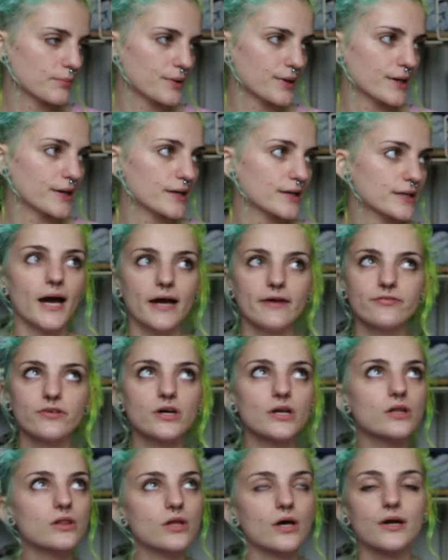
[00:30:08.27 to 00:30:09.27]
but I've
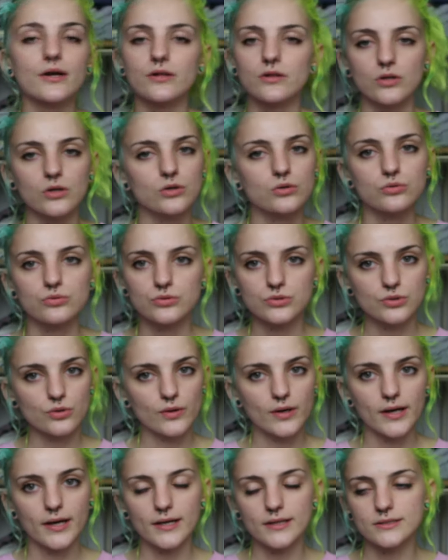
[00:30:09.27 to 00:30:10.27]
got a lot of clothes,
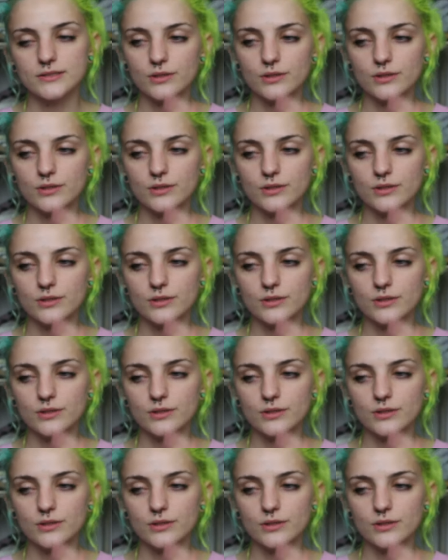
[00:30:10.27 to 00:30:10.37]
okay?